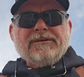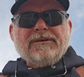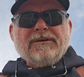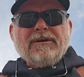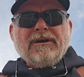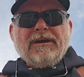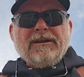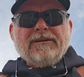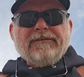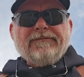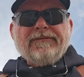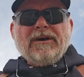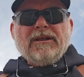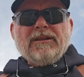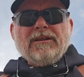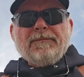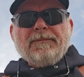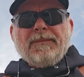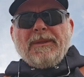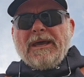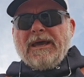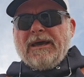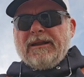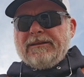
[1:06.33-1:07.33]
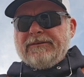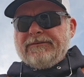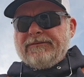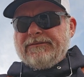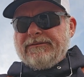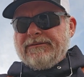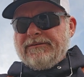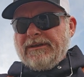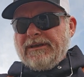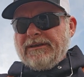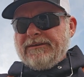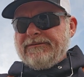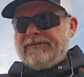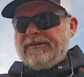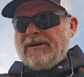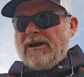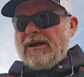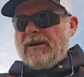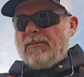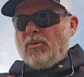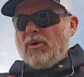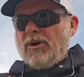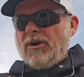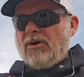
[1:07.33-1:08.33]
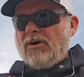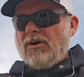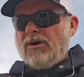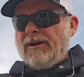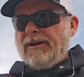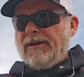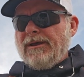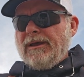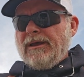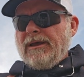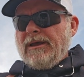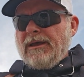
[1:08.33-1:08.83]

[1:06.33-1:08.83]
I developed that as time went on,